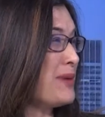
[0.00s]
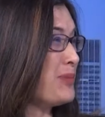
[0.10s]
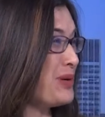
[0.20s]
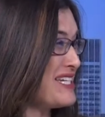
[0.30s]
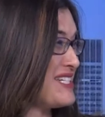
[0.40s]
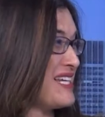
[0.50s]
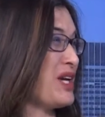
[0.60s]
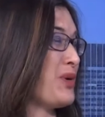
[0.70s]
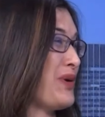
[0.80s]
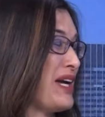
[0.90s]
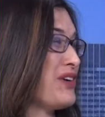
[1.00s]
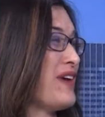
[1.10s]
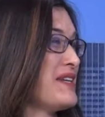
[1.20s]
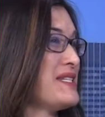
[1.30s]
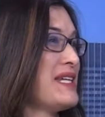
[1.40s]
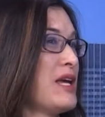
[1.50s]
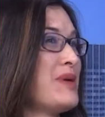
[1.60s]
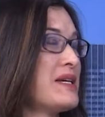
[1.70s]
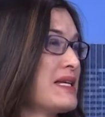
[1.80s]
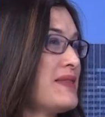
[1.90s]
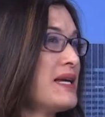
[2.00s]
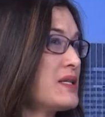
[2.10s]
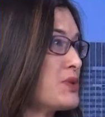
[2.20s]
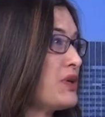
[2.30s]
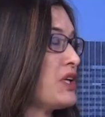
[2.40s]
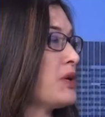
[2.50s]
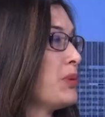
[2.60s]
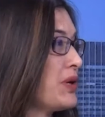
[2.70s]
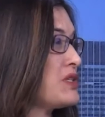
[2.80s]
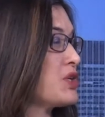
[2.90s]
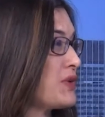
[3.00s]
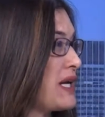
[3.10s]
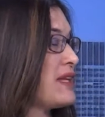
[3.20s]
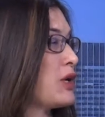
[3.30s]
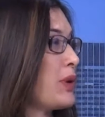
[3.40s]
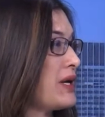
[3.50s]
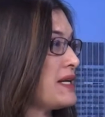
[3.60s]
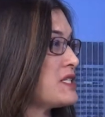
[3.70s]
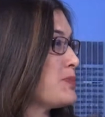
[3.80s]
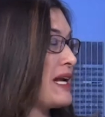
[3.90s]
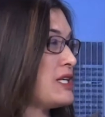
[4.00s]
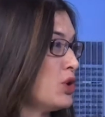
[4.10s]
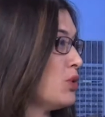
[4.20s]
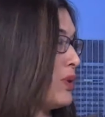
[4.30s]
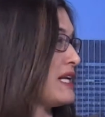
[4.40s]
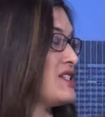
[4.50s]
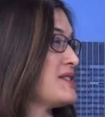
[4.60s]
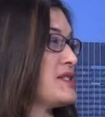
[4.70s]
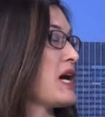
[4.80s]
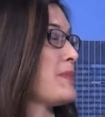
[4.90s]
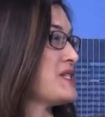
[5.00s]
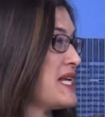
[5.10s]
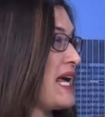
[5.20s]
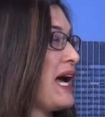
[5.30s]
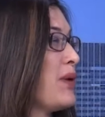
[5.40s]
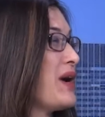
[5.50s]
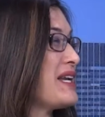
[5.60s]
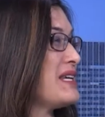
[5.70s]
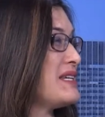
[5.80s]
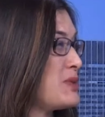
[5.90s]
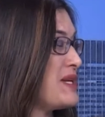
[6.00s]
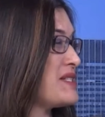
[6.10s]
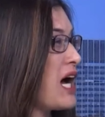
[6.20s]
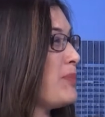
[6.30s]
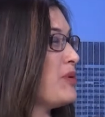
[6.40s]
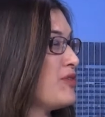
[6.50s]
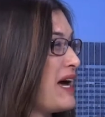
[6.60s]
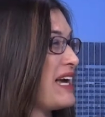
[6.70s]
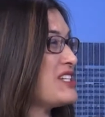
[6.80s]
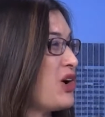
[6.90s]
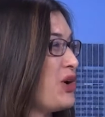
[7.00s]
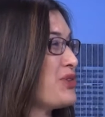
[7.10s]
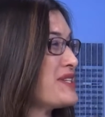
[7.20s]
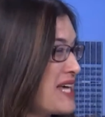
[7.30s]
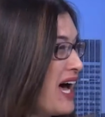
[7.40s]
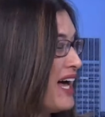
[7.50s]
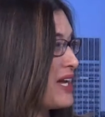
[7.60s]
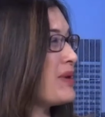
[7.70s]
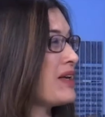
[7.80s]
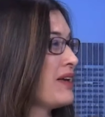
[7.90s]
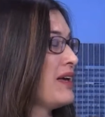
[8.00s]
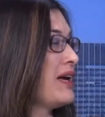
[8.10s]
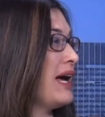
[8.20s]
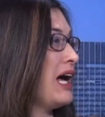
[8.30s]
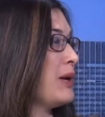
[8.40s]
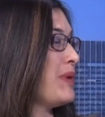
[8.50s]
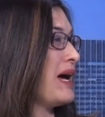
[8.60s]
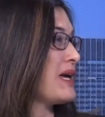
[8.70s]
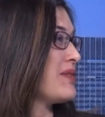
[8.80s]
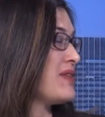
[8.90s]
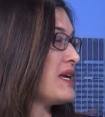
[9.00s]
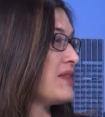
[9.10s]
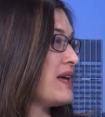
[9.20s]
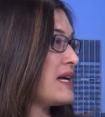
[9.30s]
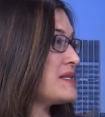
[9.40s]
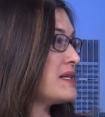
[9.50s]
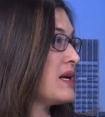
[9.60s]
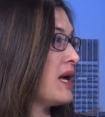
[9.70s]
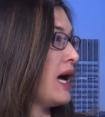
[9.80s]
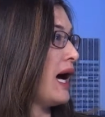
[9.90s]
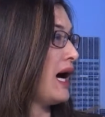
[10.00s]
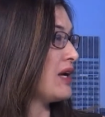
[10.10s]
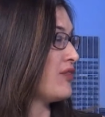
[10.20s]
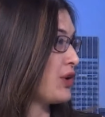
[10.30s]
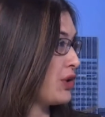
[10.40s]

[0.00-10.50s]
I appreciate that we're wearing red today because I think it's really important to create that awareness, but I don't want it to just stop today. I want it to be top of mind all the time. I think that I've